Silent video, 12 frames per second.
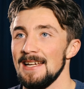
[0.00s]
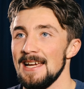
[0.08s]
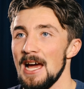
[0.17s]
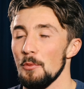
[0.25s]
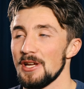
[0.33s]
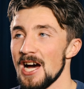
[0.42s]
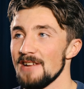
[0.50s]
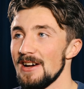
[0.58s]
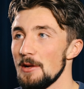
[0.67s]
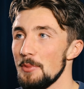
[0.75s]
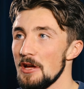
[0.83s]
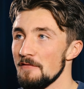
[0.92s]
And we kind of had
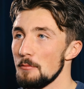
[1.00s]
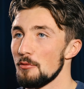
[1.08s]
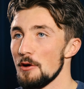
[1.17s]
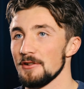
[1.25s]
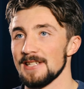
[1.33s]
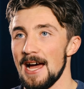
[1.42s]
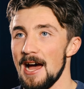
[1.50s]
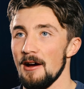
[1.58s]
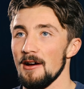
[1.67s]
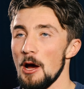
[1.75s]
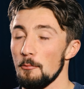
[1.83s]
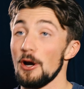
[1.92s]
a bit of a
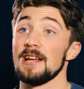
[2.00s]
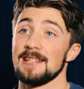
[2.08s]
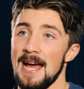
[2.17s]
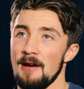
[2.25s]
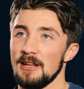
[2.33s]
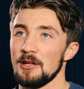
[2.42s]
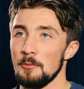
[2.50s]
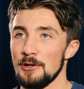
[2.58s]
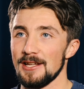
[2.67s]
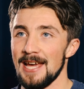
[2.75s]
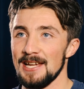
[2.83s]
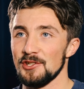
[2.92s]
breakdown in
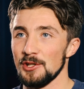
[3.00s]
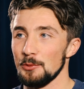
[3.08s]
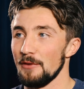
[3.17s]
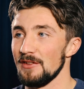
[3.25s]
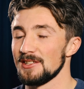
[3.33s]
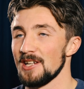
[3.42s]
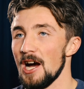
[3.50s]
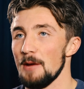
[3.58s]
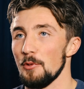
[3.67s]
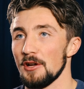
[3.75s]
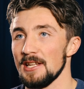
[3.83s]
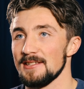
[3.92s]
communication with this guy
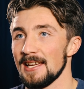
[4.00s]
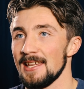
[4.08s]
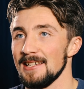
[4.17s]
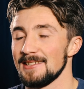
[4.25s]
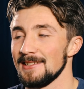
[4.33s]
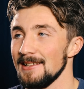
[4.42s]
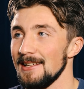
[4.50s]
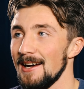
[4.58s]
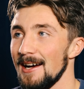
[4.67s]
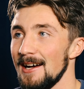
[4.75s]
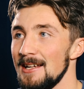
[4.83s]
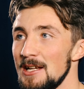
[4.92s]
booking tickets,
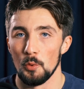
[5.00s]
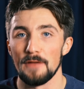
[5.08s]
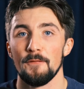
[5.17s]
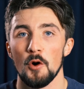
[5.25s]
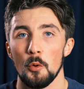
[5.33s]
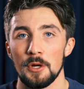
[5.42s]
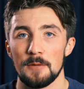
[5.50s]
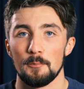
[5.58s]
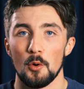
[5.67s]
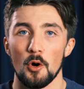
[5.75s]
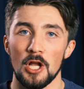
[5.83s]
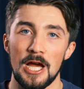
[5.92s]
and we thought we
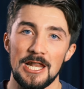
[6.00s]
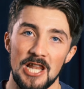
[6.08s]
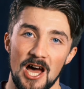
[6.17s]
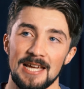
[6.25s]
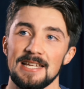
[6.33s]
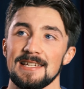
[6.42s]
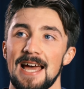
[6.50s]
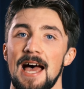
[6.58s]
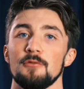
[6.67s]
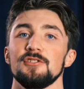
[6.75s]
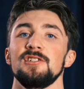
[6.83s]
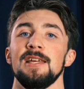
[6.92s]
had bought like lying
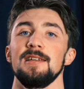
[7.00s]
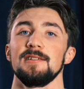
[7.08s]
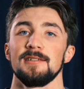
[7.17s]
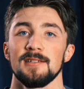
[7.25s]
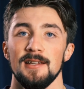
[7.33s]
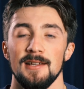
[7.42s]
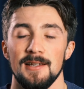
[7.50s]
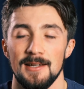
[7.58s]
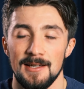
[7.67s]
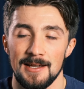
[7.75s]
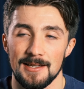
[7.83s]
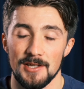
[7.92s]
down seats.
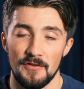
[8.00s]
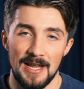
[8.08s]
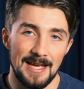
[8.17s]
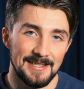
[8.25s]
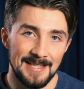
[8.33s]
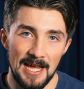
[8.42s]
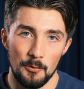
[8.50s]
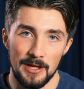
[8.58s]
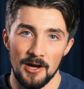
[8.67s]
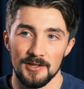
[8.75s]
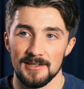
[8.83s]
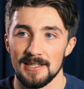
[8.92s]
And so the next day we
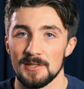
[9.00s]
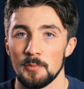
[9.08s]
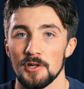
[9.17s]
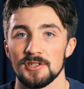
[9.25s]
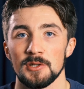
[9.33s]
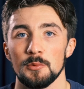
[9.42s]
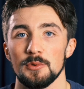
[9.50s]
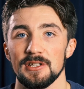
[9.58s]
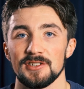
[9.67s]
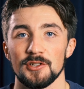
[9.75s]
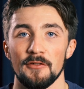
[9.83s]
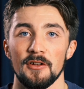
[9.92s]
get onto this bus and we
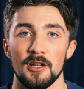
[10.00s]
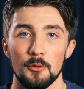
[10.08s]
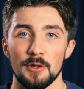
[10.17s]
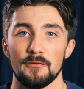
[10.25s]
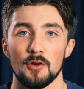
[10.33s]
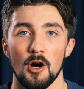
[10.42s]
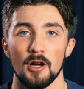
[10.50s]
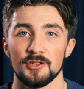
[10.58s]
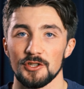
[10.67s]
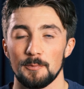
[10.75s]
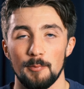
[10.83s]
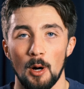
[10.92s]
discover that we've got
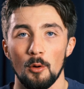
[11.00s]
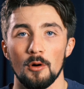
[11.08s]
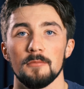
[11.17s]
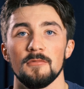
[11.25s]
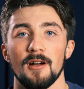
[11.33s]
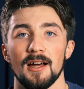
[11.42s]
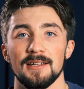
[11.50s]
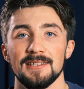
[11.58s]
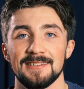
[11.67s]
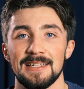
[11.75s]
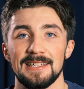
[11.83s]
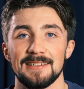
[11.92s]
just bolt
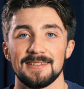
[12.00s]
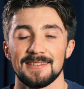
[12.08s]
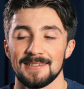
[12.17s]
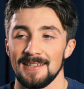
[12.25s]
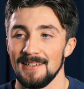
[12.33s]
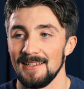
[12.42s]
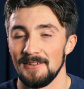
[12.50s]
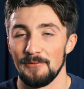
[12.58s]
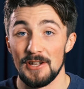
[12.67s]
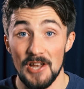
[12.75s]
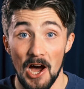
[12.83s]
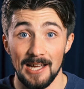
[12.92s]
upright seats
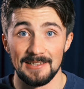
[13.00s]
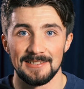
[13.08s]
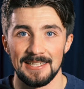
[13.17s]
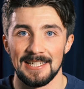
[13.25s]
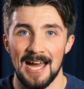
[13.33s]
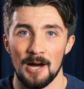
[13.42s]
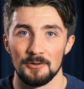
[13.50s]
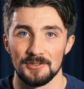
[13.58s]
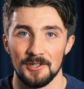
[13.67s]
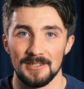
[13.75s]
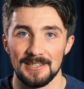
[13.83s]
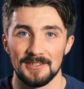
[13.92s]
for 19
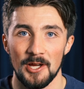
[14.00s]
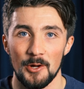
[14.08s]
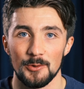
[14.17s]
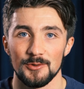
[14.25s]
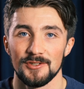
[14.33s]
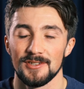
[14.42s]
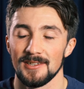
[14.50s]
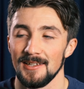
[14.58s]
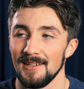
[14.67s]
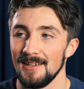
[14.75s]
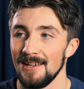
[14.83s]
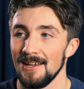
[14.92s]
hours on this coach.
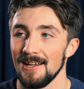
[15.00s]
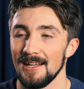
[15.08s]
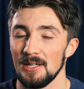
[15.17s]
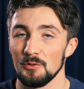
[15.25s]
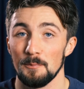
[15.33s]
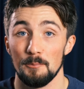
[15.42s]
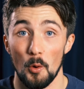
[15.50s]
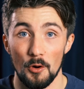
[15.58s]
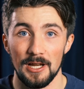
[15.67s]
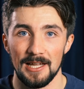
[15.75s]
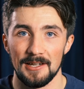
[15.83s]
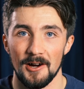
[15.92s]
It was
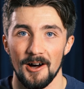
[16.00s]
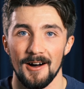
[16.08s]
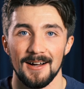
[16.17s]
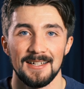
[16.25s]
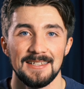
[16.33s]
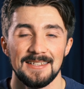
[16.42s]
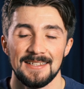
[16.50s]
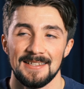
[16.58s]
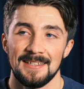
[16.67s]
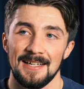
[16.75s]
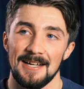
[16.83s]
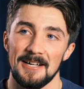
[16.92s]
boiling hot.
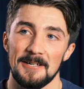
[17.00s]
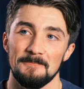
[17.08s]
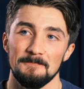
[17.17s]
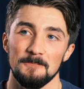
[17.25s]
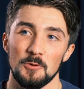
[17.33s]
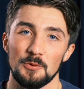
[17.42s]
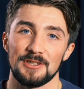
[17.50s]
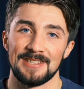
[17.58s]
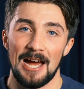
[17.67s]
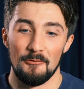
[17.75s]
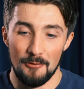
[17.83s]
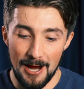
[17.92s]
We were
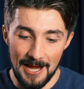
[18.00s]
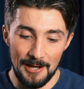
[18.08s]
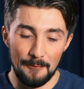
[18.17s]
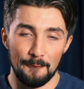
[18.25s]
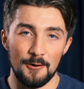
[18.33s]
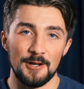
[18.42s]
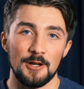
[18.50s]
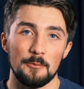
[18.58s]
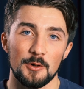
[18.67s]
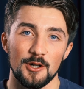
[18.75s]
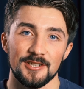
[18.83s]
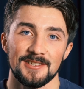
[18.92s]
sat right at the front of
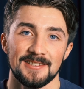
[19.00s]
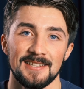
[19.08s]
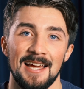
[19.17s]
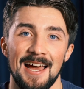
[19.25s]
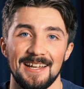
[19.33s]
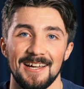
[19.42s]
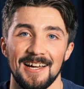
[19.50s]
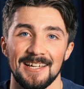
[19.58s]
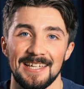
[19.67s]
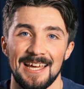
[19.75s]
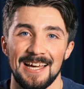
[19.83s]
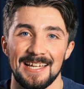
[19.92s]
the bus, and
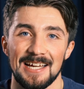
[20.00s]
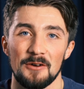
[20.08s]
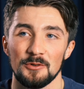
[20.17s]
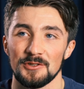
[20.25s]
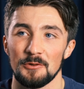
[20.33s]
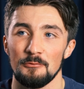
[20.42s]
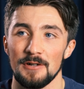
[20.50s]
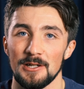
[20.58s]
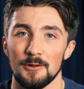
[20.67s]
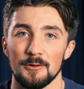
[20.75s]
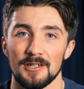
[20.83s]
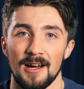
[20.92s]
that was a
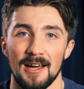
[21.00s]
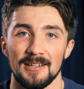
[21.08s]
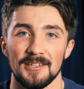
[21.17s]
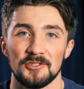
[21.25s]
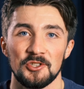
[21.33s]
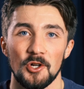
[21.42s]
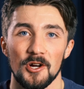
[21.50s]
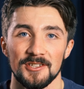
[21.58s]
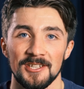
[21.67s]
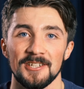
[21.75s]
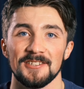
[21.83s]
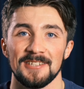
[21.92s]
real kind of
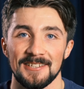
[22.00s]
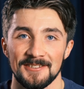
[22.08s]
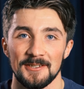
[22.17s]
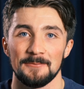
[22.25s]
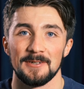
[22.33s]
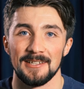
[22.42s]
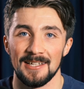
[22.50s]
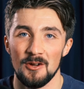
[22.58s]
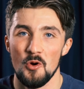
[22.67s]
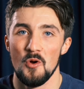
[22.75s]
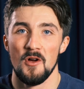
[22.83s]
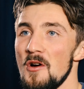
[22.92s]
shock to the system, and
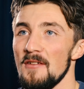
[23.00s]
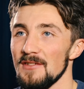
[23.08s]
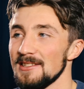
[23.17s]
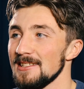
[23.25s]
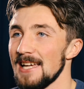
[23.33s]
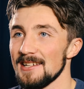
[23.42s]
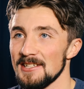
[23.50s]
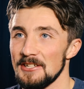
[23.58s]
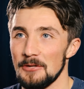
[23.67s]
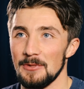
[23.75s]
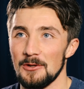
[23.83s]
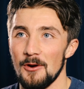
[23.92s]
this is actually
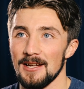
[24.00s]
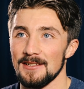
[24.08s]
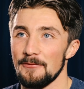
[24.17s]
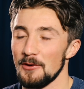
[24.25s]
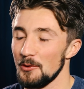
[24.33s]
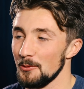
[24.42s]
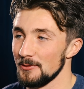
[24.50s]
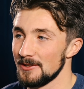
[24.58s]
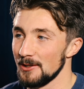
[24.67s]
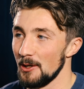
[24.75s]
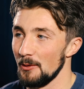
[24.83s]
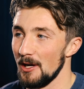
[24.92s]
going to be quite difficult.
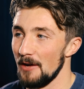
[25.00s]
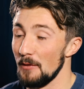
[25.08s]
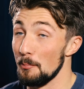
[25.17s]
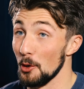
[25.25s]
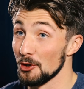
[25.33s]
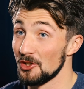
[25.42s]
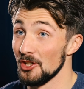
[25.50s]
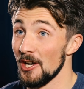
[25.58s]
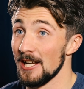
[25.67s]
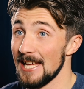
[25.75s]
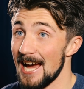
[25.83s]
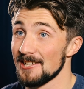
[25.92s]
So the bus
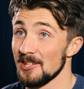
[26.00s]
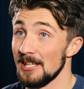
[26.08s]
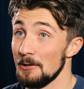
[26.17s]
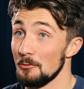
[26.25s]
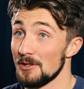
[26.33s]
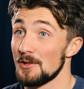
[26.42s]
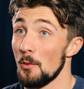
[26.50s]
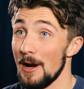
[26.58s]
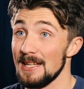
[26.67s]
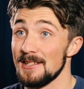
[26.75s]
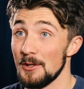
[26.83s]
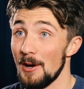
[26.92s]
journey, actually, it was
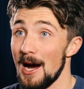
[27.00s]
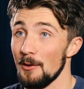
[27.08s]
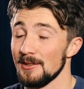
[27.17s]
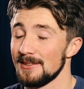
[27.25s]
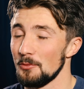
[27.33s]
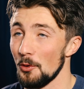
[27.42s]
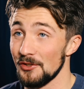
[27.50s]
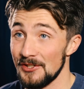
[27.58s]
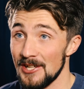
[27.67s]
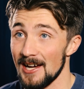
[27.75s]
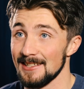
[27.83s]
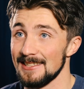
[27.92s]
22 hours. It
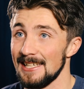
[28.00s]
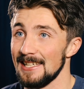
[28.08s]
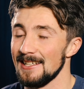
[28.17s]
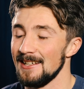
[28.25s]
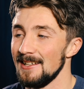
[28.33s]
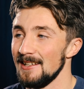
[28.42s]
wasn't 19.